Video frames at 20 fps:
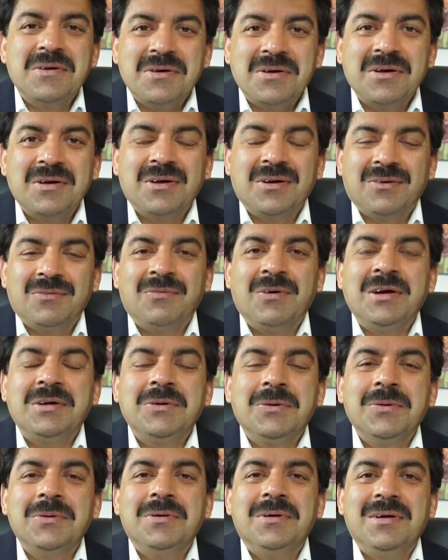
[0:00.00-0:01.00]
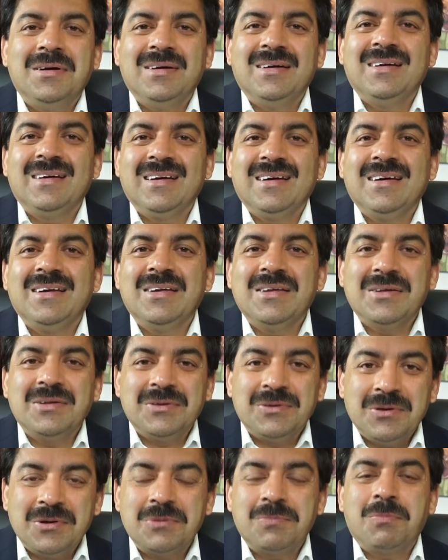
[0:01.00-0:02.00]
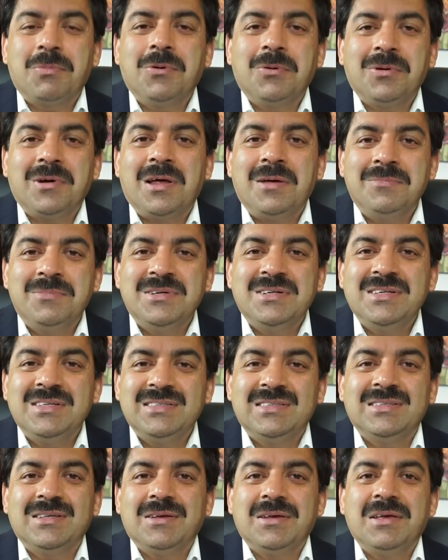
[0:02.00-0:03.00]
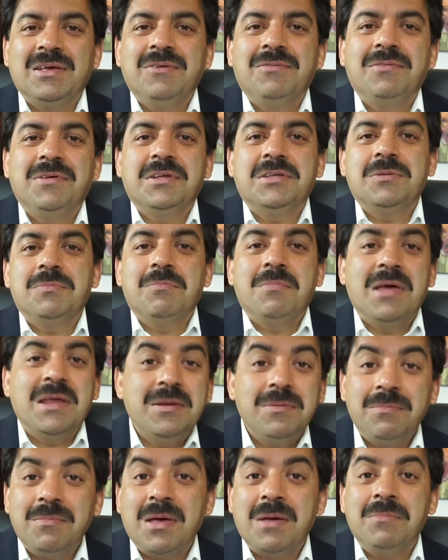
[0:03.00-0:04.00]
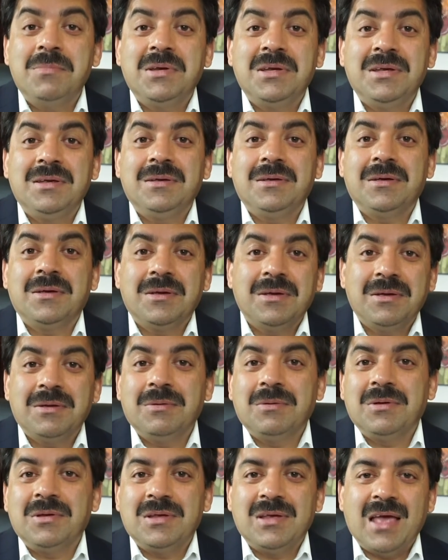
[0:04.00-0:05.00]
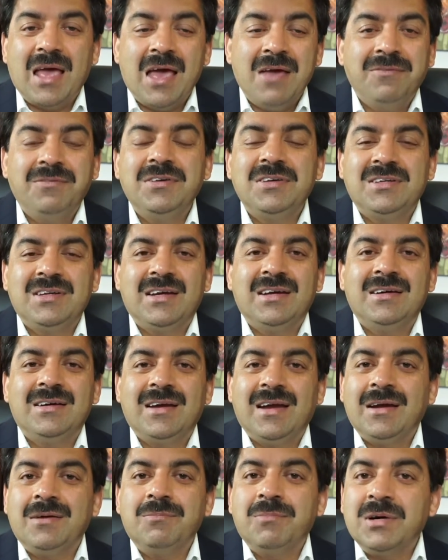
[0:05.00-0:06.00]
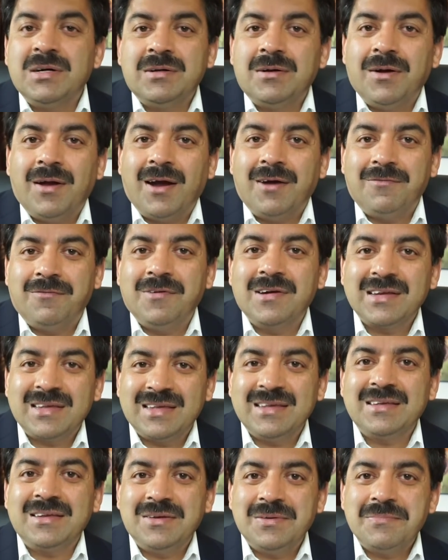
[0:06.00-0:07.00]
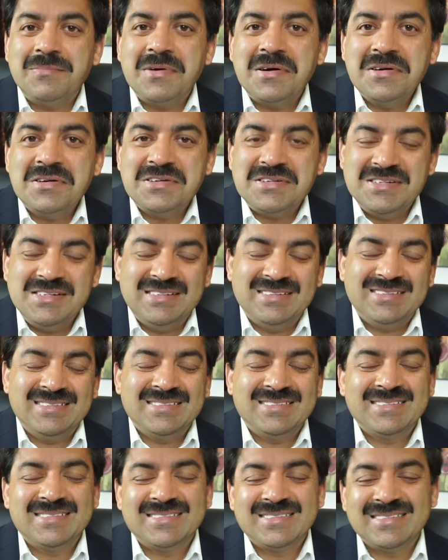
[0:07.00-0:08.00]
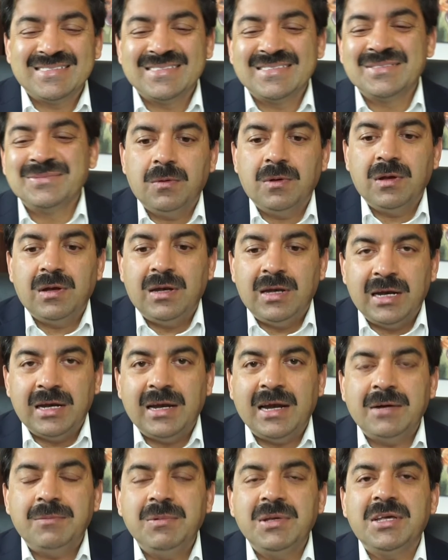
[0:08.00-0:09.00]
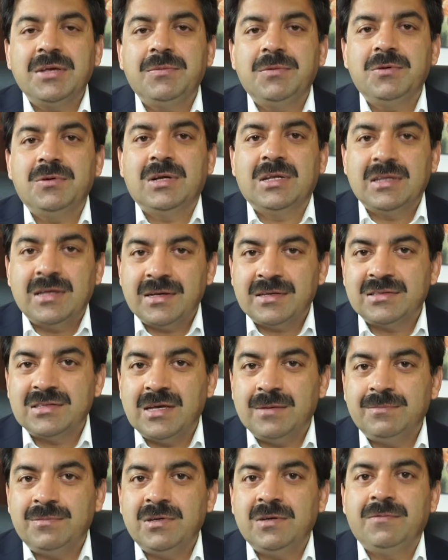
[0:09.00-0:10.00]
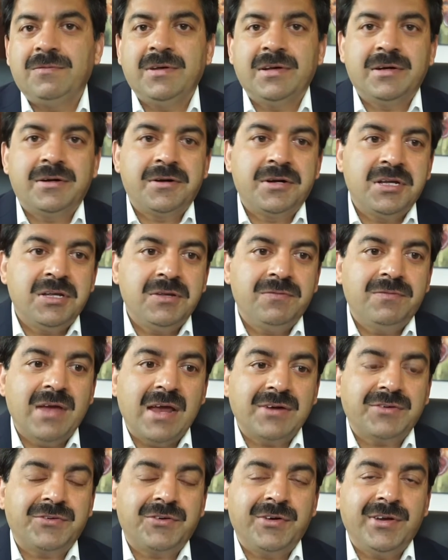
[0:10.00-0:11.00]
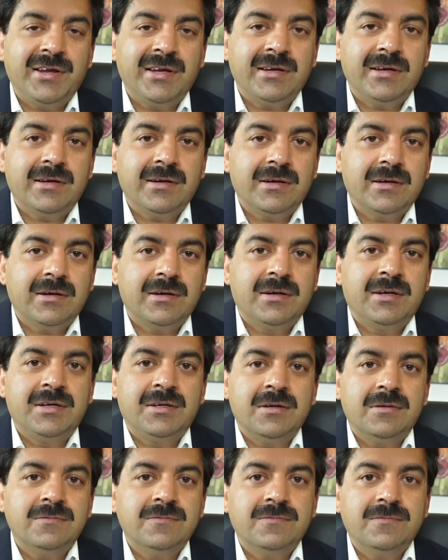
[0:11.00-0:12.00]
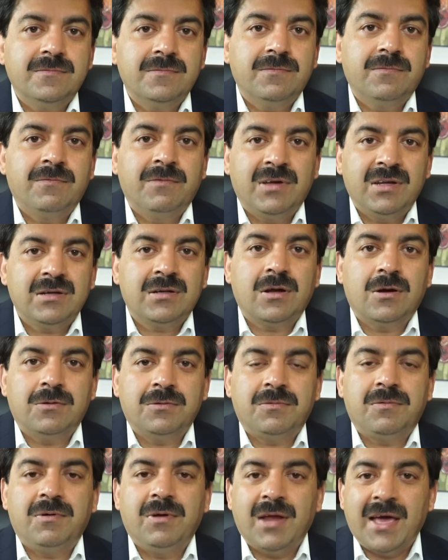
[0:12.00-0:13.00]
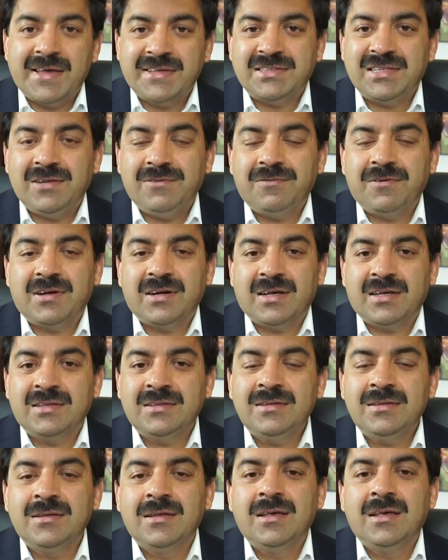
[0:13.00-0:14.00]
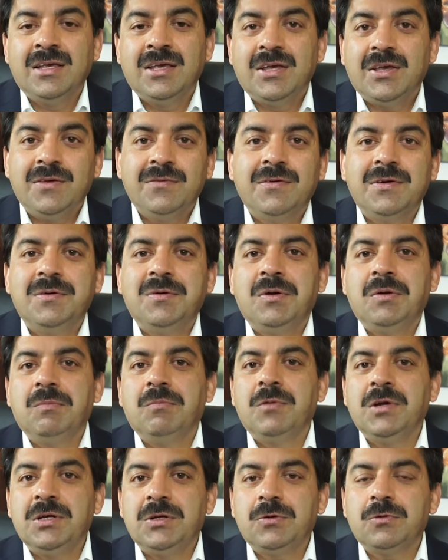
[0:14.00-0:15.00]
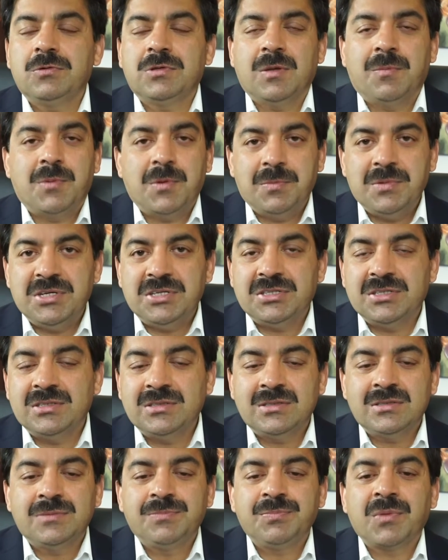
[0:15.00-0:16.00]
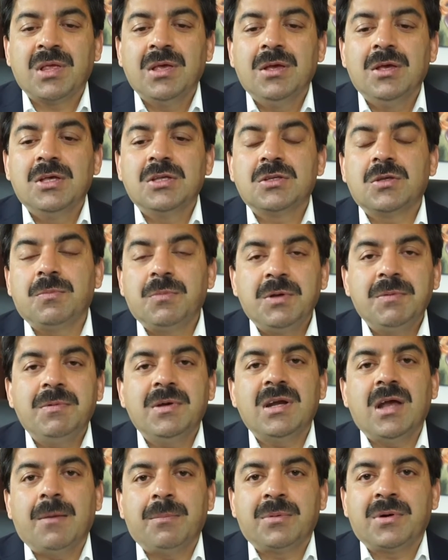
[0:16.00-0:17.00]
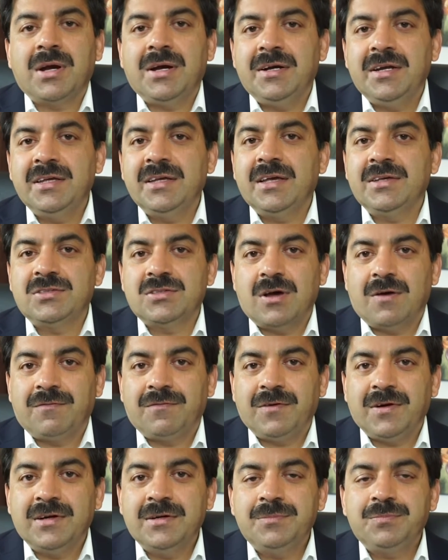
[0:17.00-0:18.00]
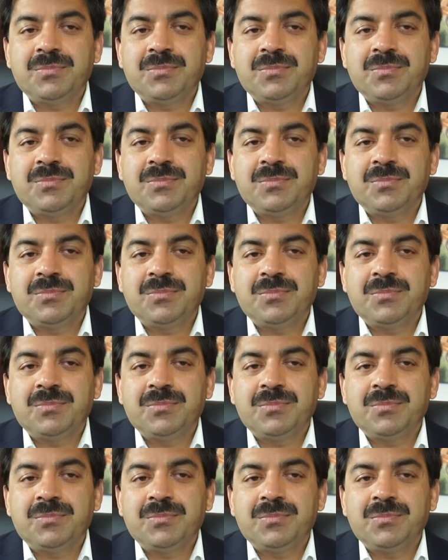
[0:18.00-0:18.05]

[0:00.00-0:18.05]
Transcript: what good your programmer is if it's very memory efficient and but not working in production. Let me give you another example where refactoring didn't work out nicely for us, even we took the permissions. So we were upgrading a software.